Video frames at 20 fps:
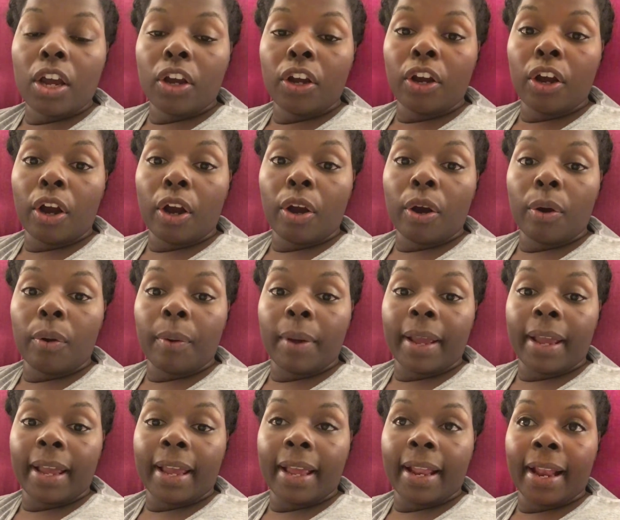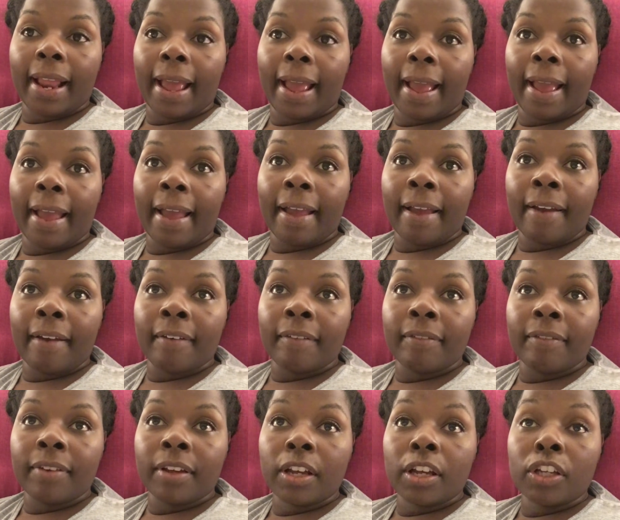go and
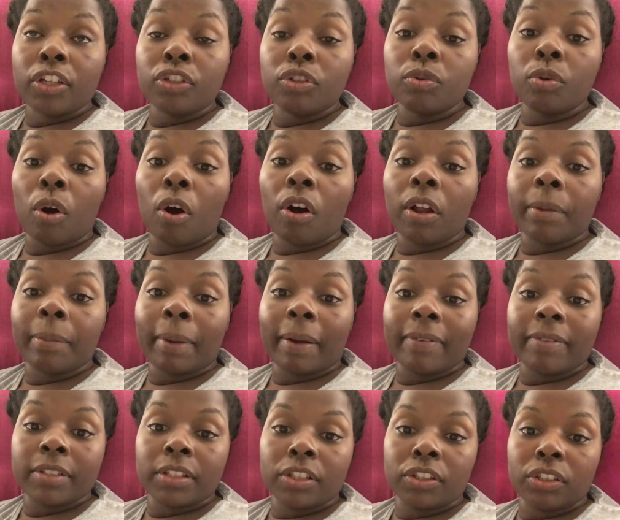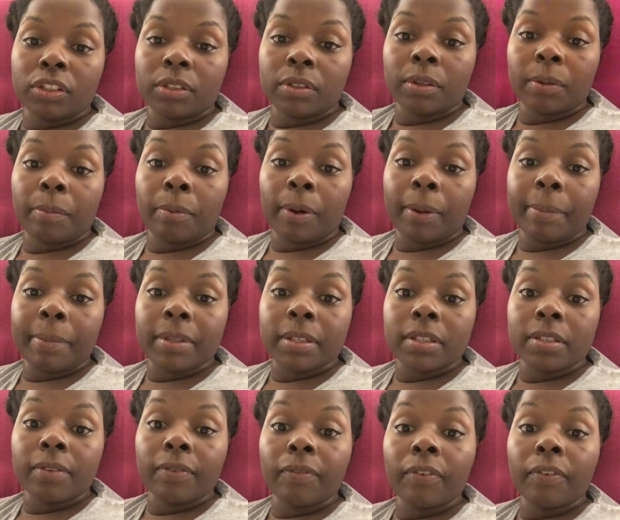do all of my physician appointments